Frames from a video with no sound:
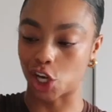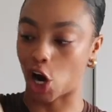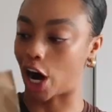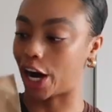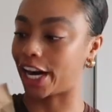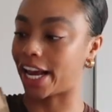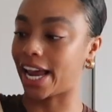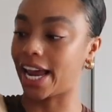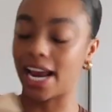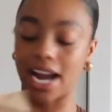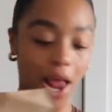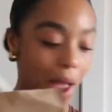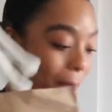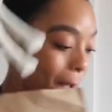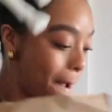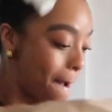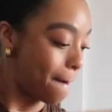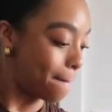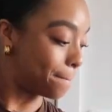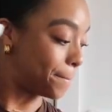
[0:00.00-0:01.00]
Target.
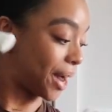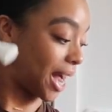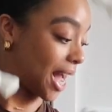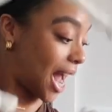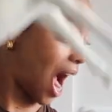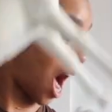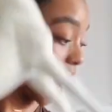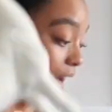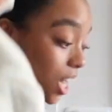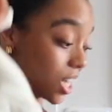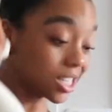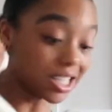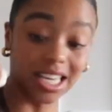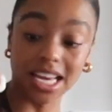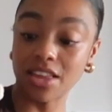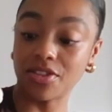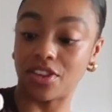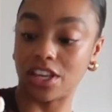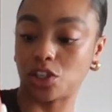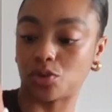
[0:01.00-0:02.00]
But
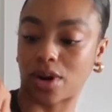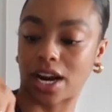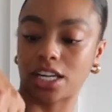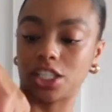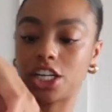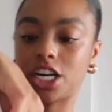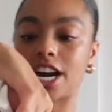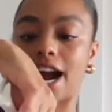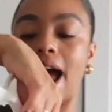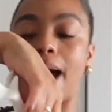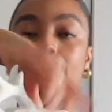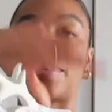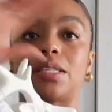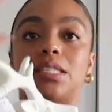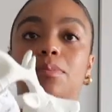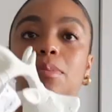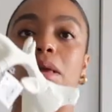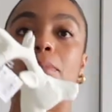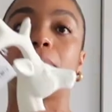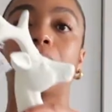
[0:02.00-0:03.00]
honestly, this reindeer happened
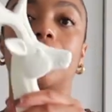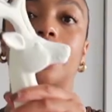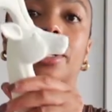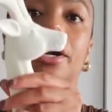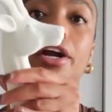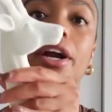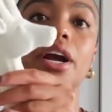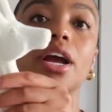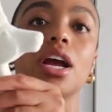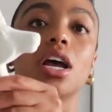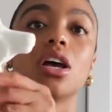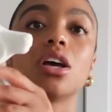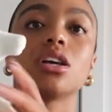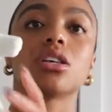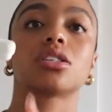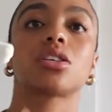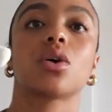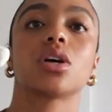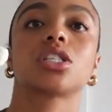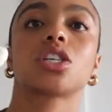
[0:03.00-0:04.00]
to be bigger.
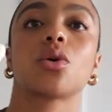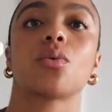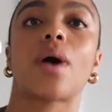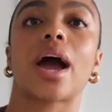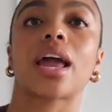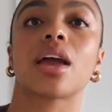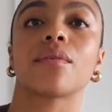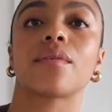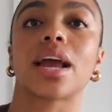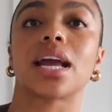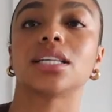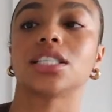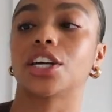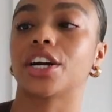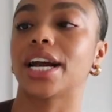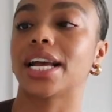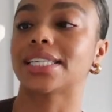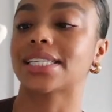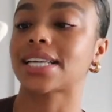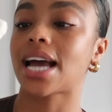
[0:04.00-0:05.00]
So it's a white reindeer.
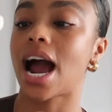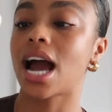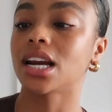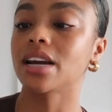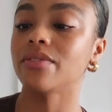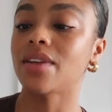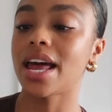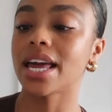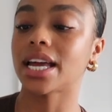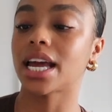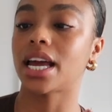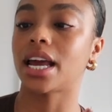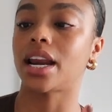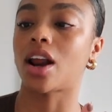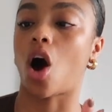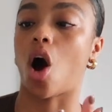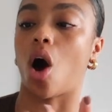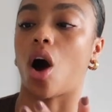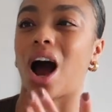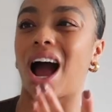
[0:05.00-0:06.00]
It's kind of like
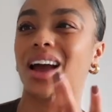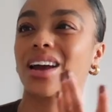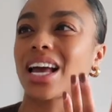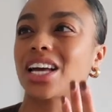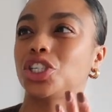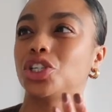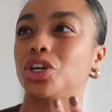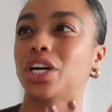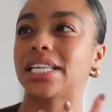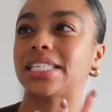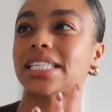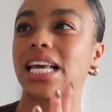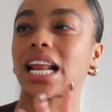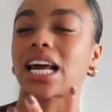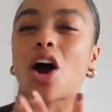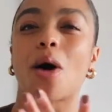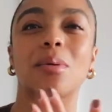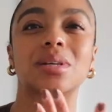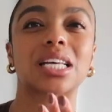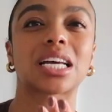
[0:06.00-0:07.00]
I guess you could say like
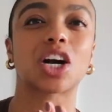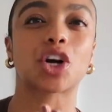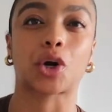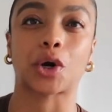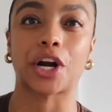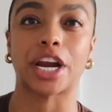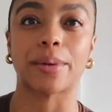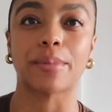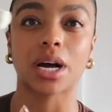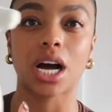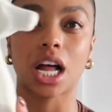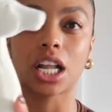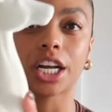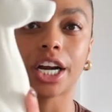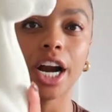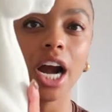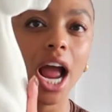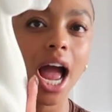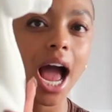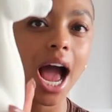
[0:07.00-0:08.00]
almost like a cream
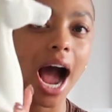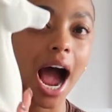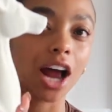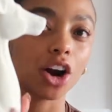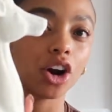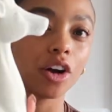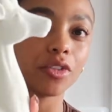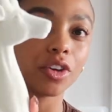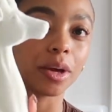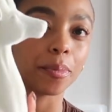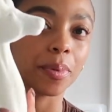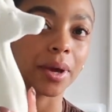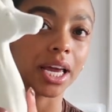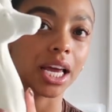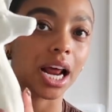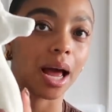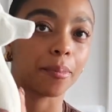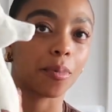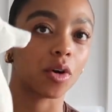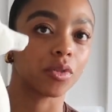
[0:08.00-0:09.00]
color. I don't know if you can pick it
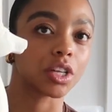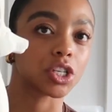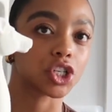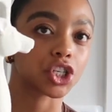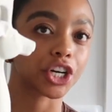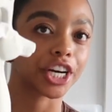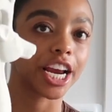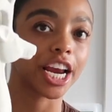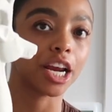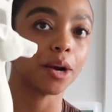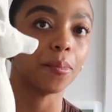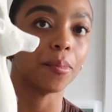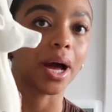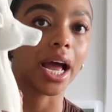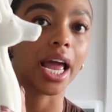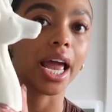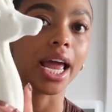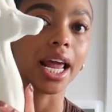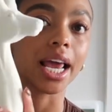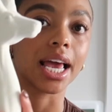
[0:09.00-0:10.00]
up on the screen,
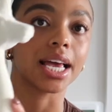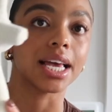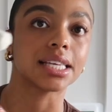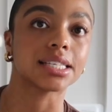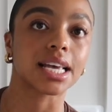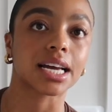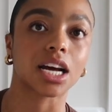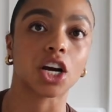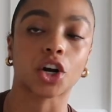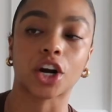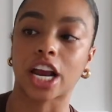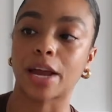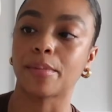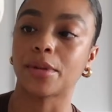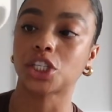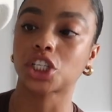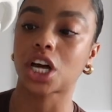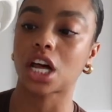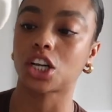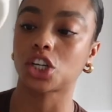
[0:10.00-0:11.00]
but it is like a
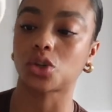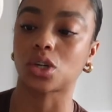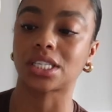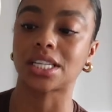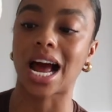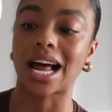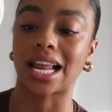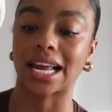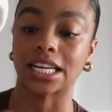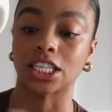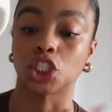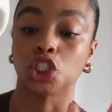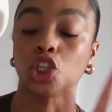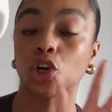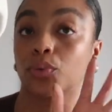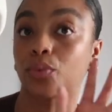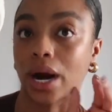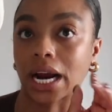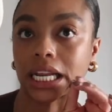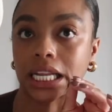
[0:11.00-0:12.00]
creamish color. So it's not like
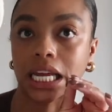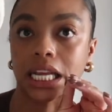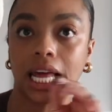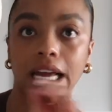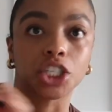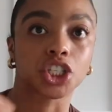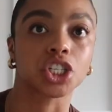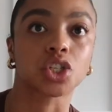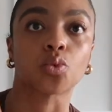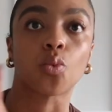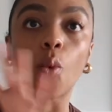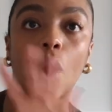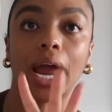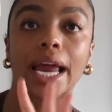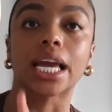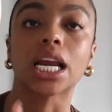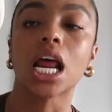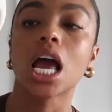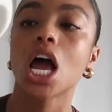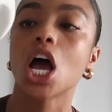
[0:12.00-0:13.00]
directly like just
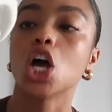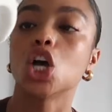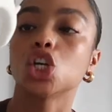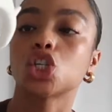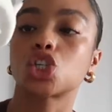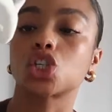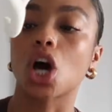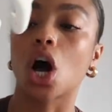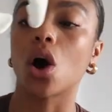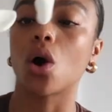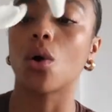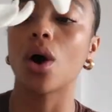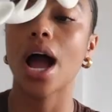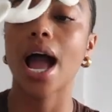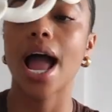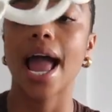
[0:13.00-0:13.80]
white. So